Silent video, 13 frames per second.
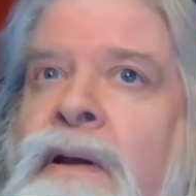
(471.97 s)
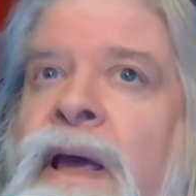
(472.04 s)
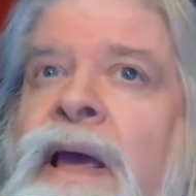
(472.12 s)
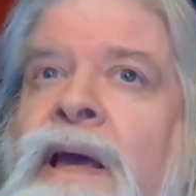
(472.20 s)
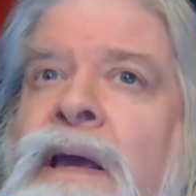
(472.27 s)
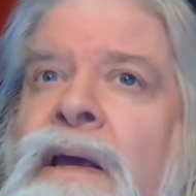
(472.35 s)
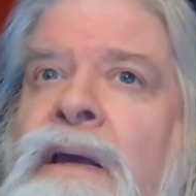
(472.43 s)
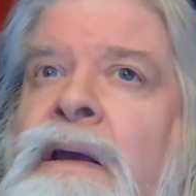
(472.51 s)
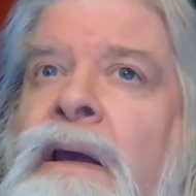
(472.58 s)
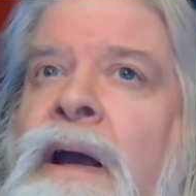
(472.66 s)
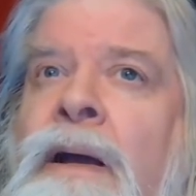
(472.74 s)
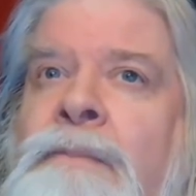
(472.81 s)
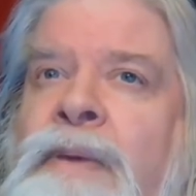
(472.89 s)
Hey,
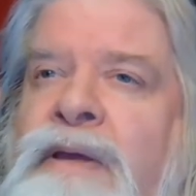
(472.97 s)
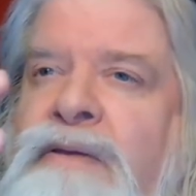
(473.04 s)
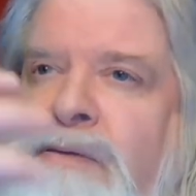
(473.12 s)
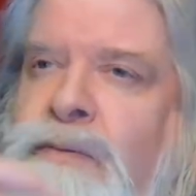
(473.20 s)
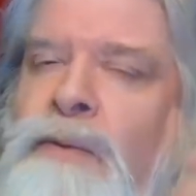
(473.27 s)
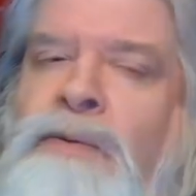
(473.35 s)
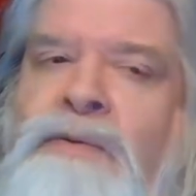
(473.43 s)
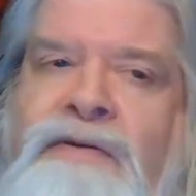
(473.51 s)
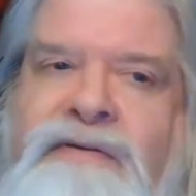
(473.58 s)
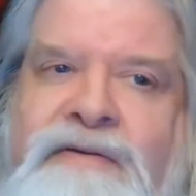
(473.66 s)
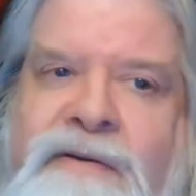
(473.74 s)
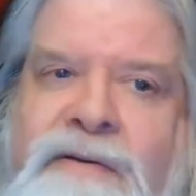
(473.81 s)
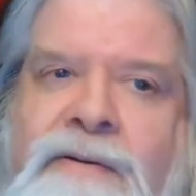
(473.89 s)
I may throw
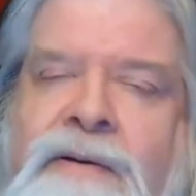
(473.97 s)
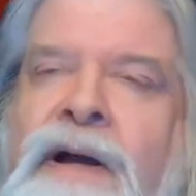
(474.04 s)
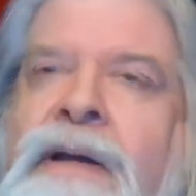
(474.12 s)
this deal.